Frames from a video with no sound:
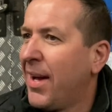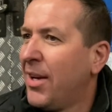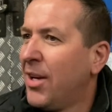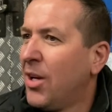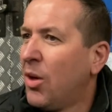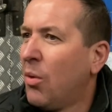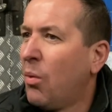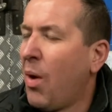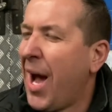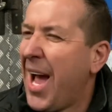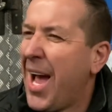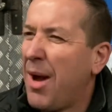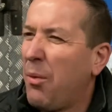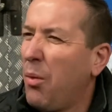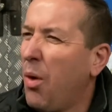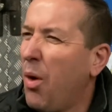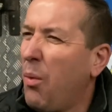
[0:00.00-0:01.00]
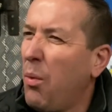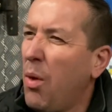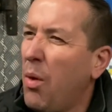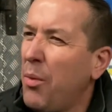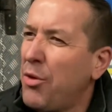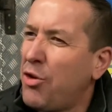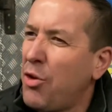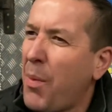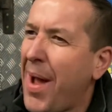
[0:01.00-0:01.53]
Yeah. What uh, what what
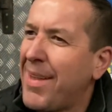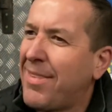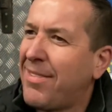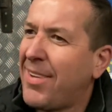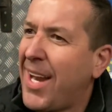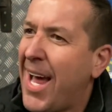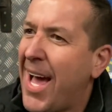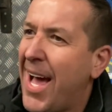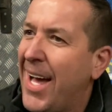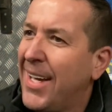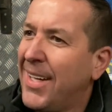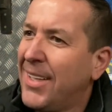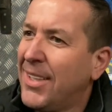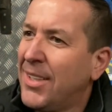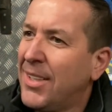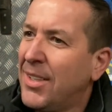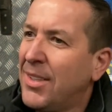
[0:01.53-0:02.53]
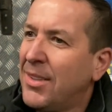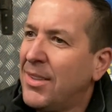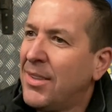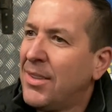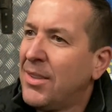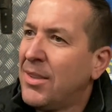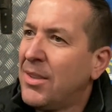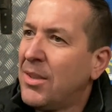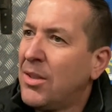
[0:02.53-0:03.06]
would you add to that? Uh, below
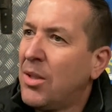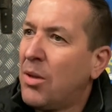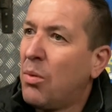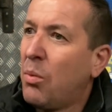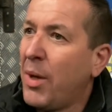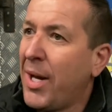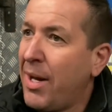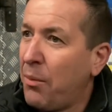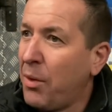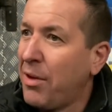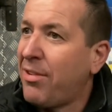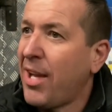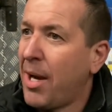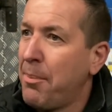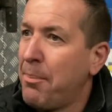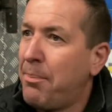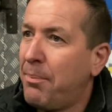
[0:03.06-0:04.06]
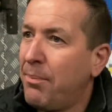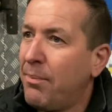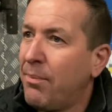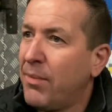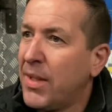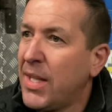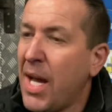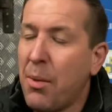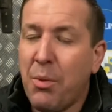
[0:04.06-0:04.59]
trade. we, we sell normally. them.
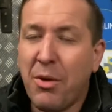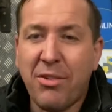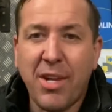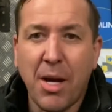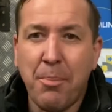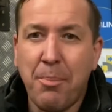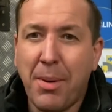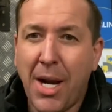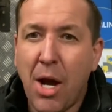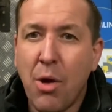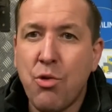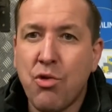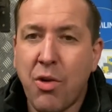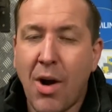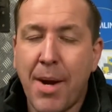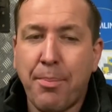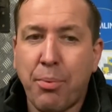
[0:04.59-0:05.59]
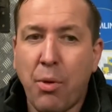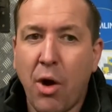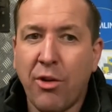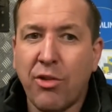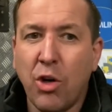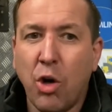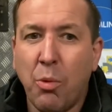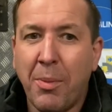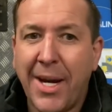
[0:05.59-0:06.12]
Yeah, we sell them below trade price
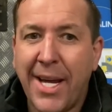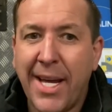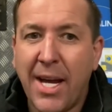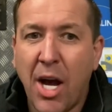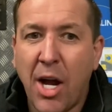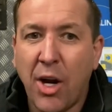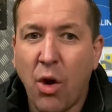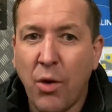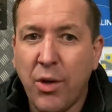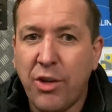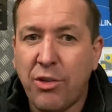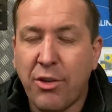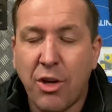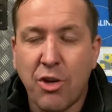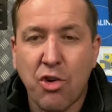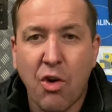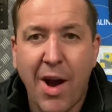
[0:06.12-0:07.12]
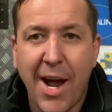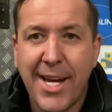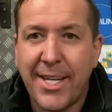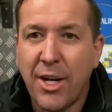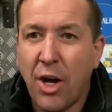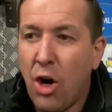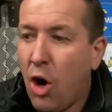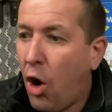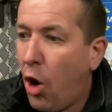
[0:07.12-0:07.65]
normally, and I used to trade
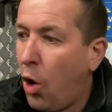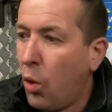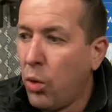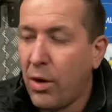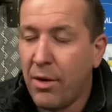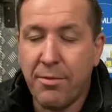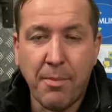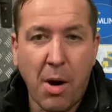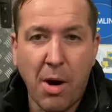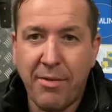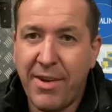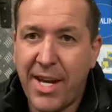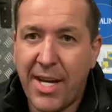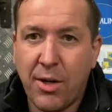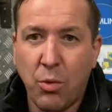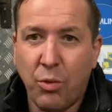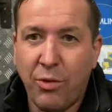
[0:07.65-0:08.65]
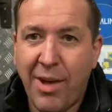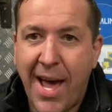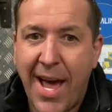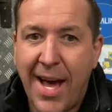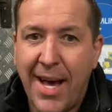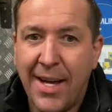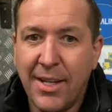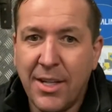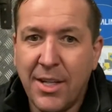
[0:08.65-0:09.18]
all of my vehicles
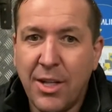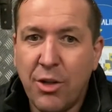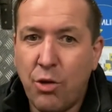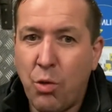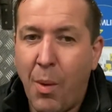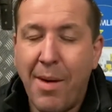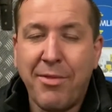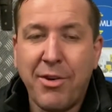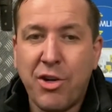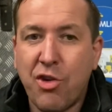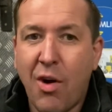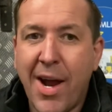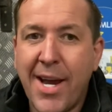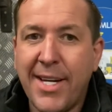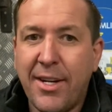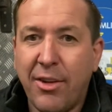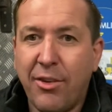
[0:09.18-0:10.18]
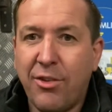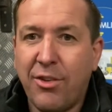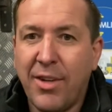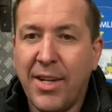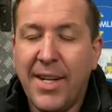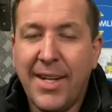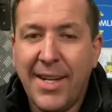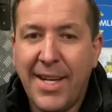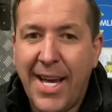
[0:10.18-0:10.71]
out to other traders,
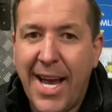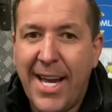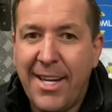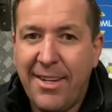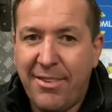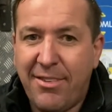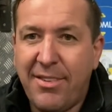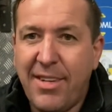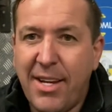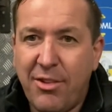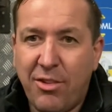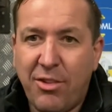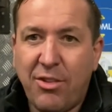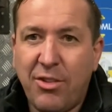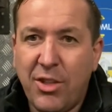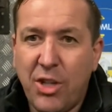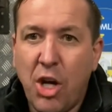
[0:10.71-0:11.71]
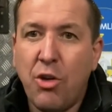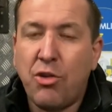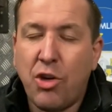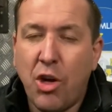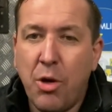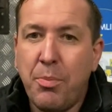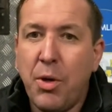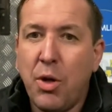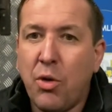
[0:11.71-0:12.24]
and it's since
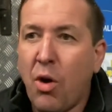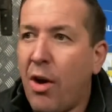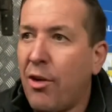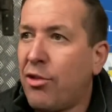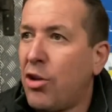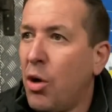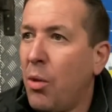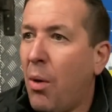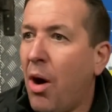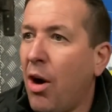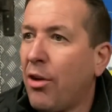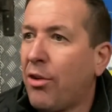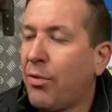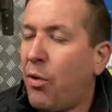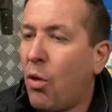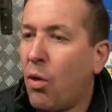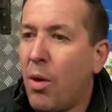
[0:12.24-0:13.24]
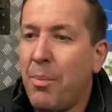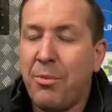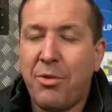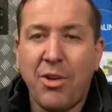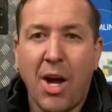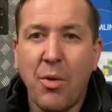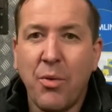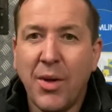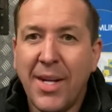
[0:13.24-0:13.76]
YouTube you guys do ask for them,
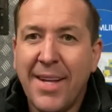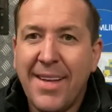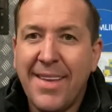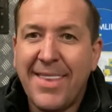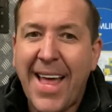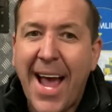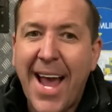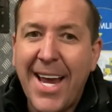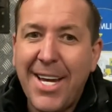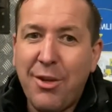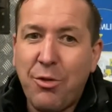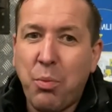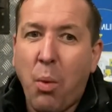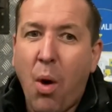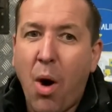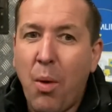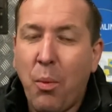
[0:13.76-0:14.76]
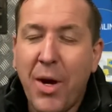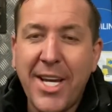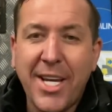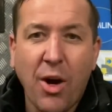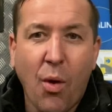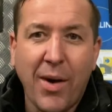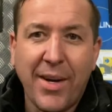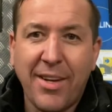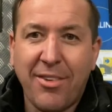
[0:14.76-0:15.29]
so that is why we
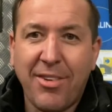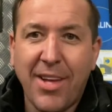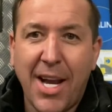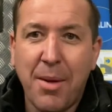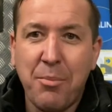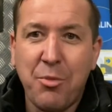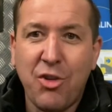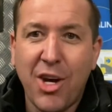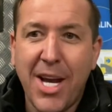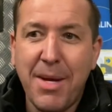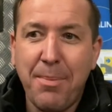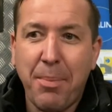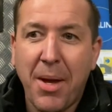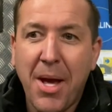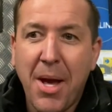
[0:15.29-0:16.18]
kind of sell them cheap.